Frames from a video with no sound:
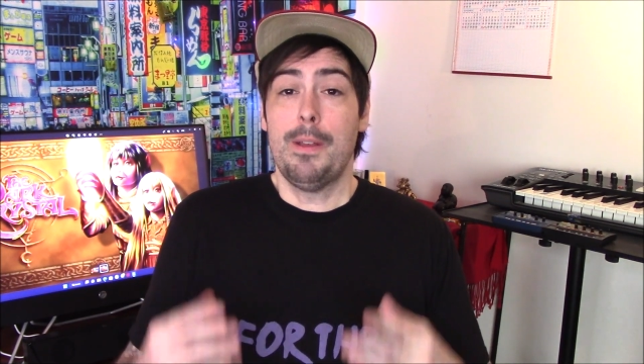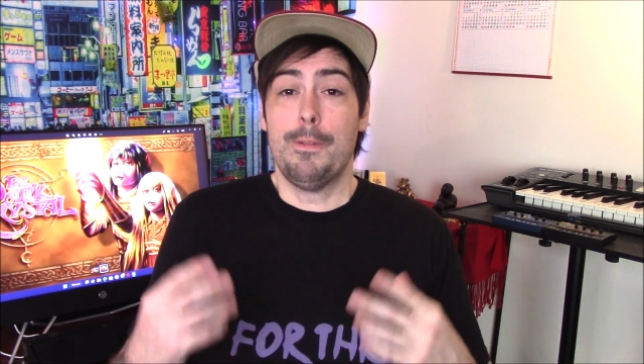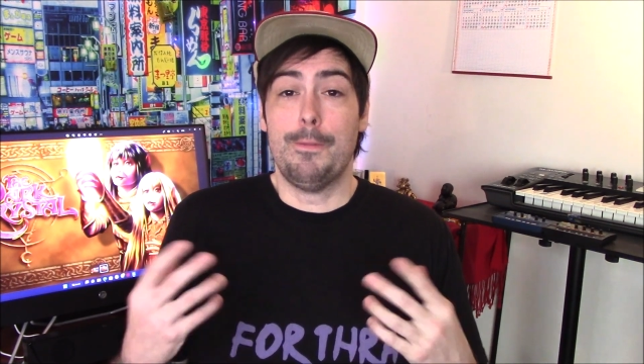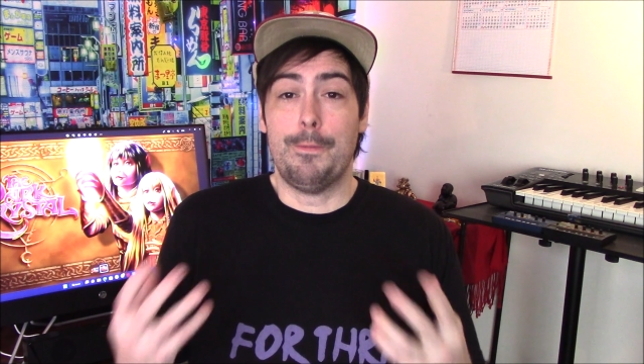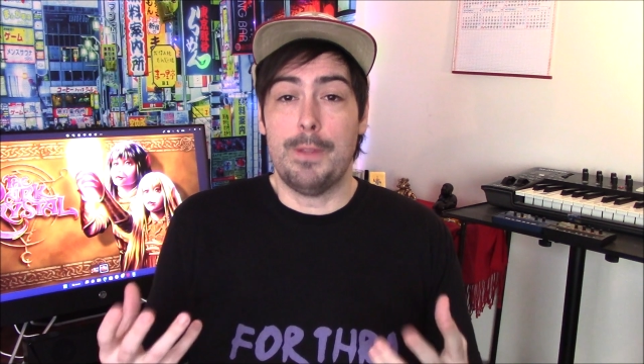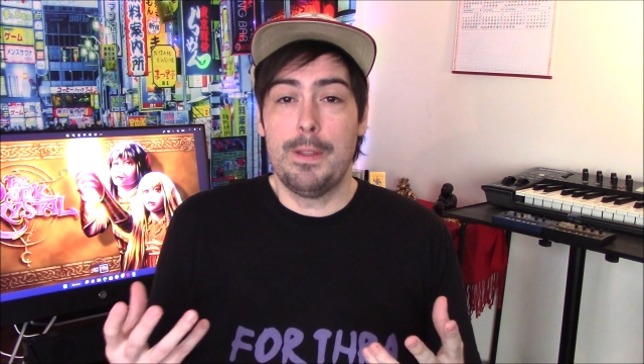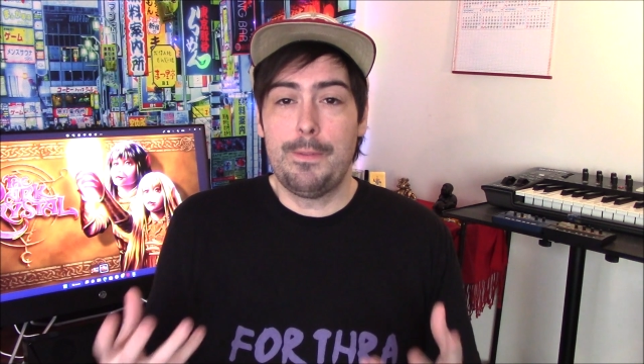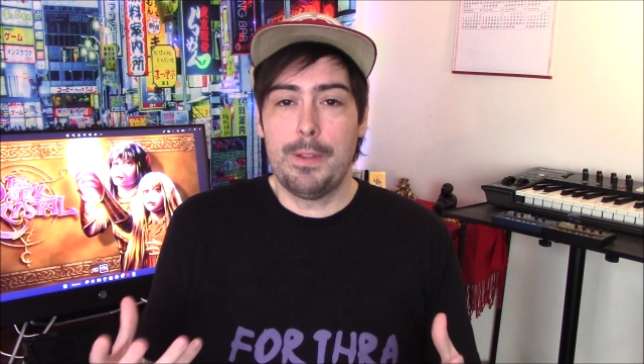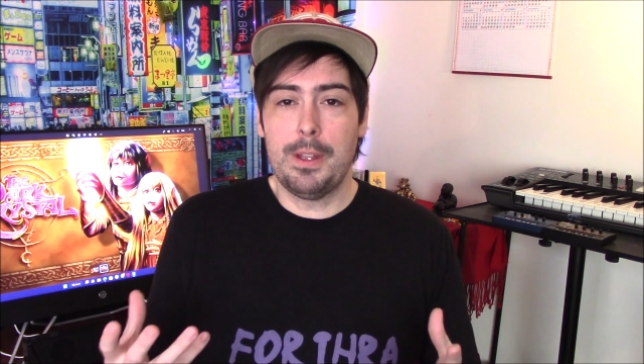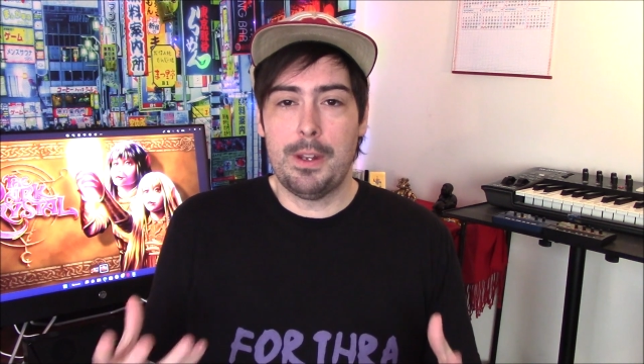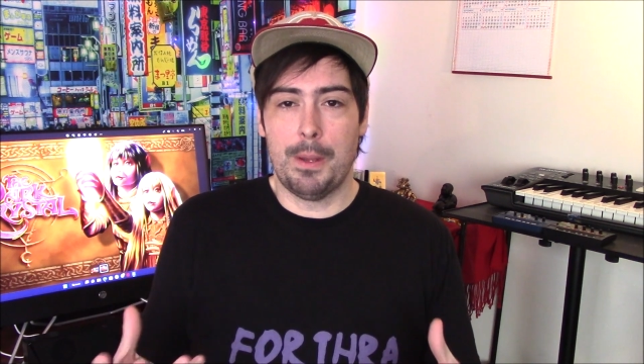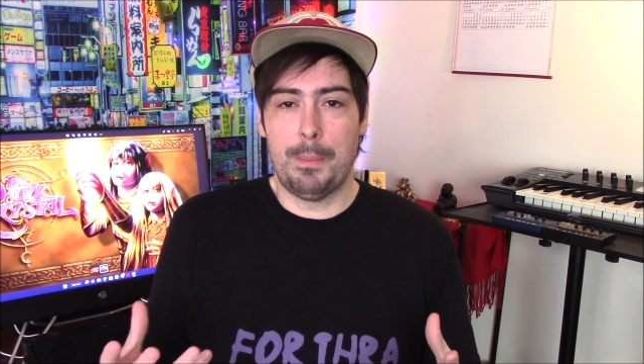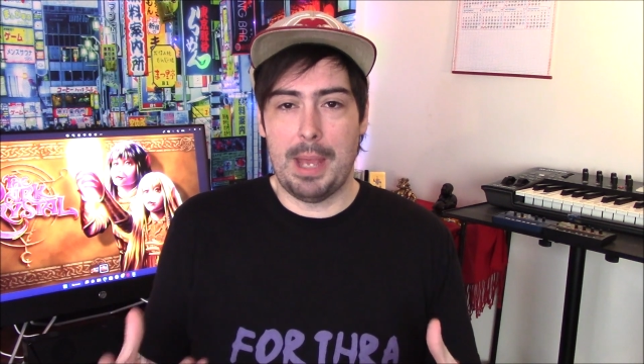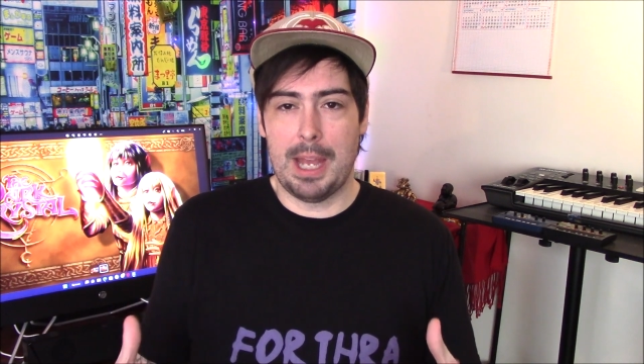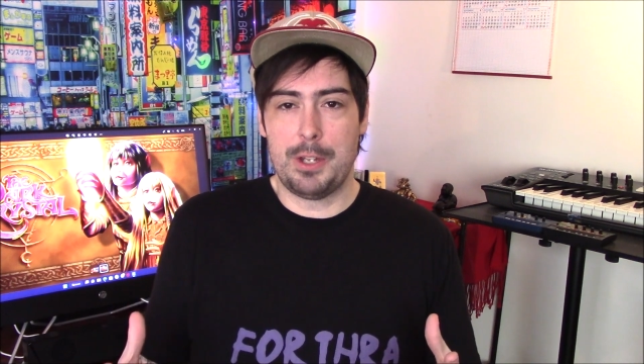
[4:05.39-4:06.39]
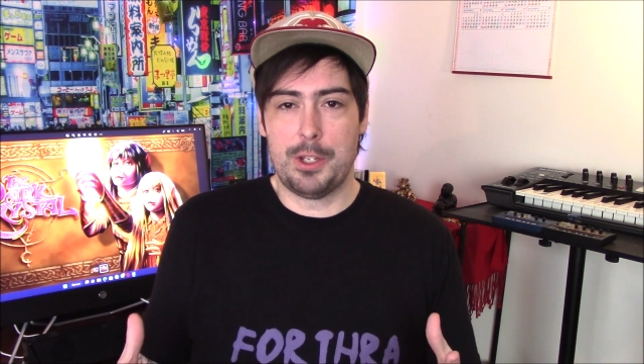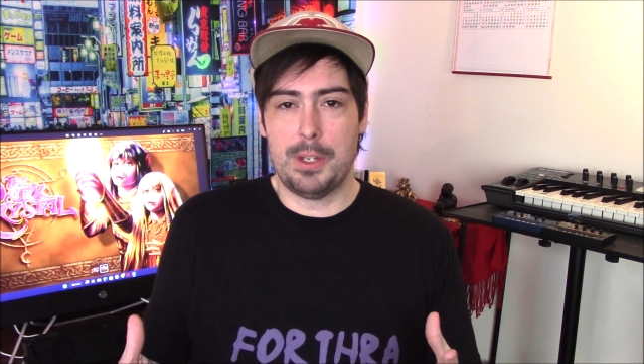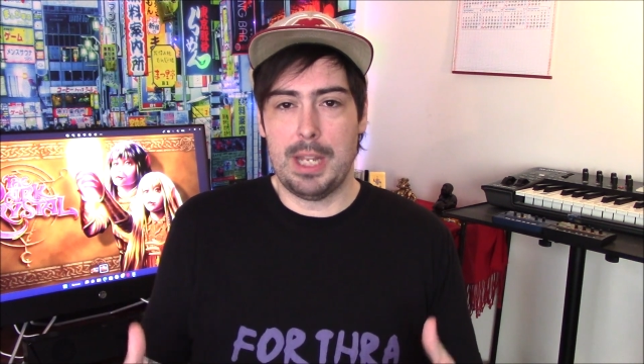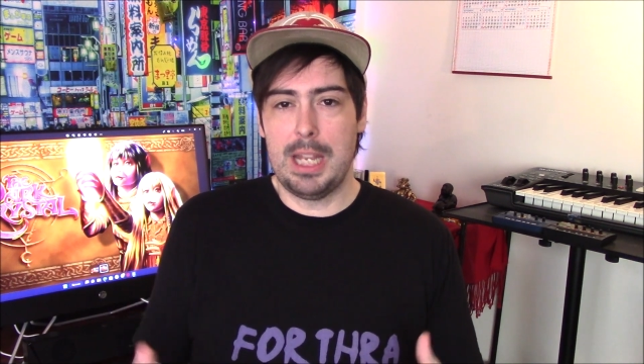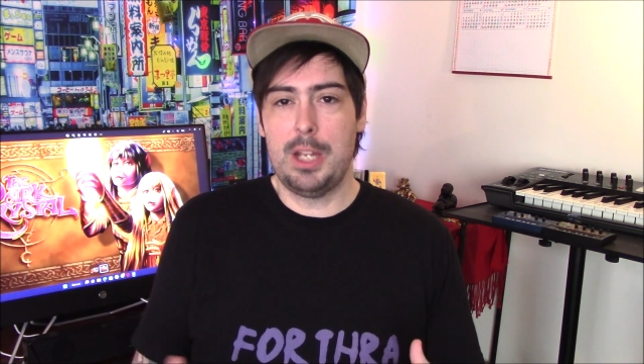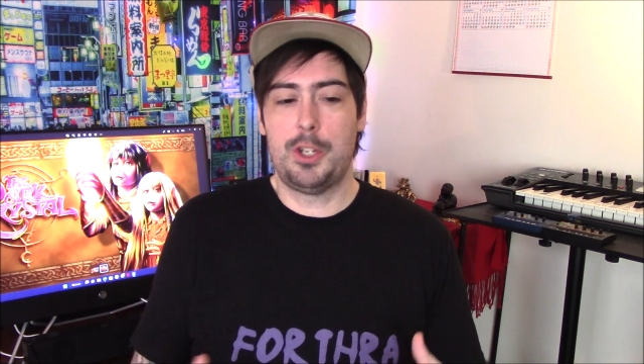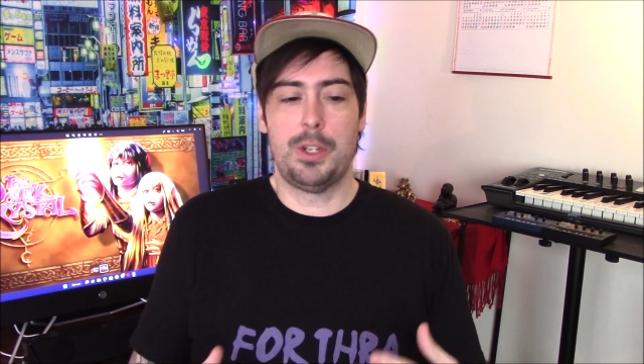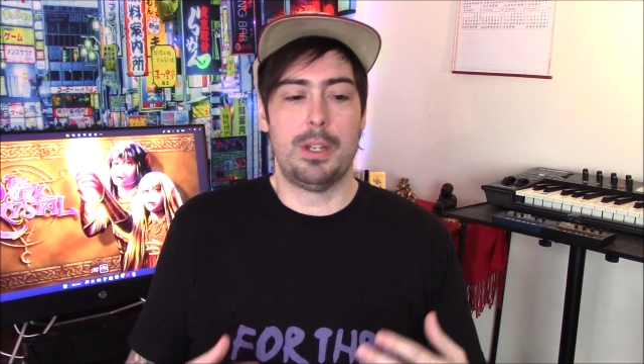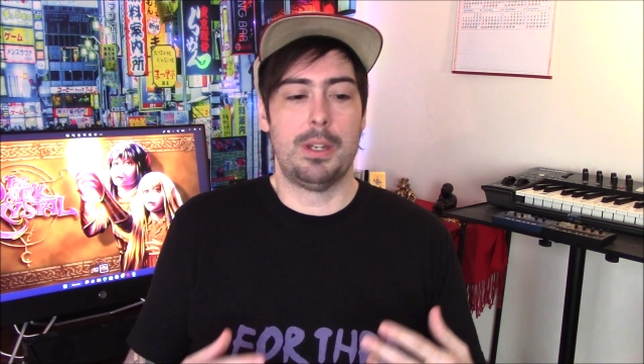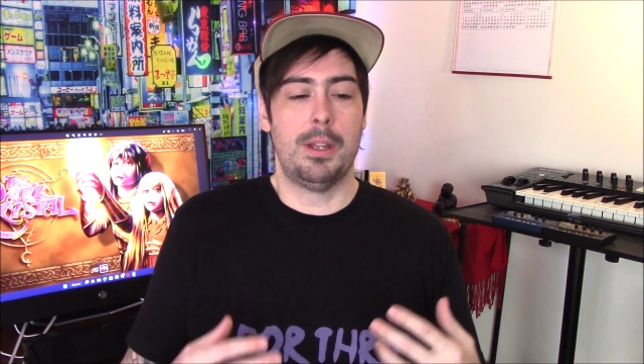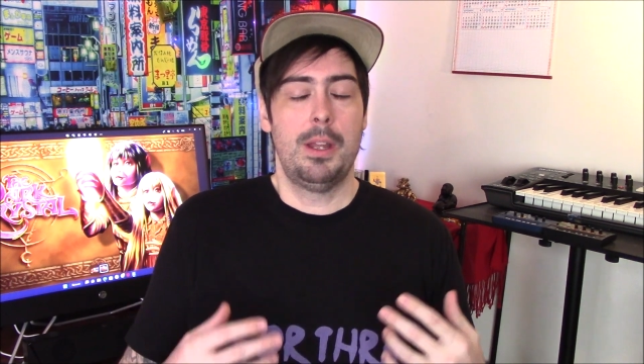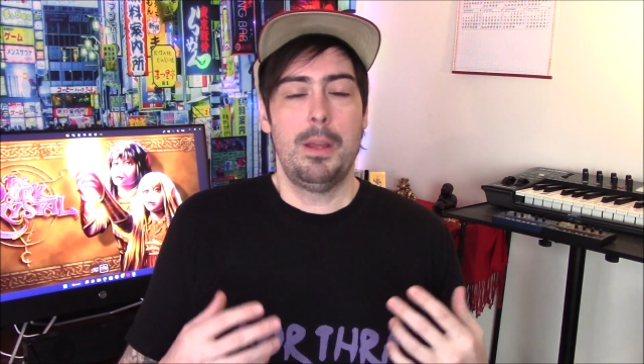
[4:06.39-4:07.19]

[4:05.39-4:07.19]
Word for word: Vivid imagination,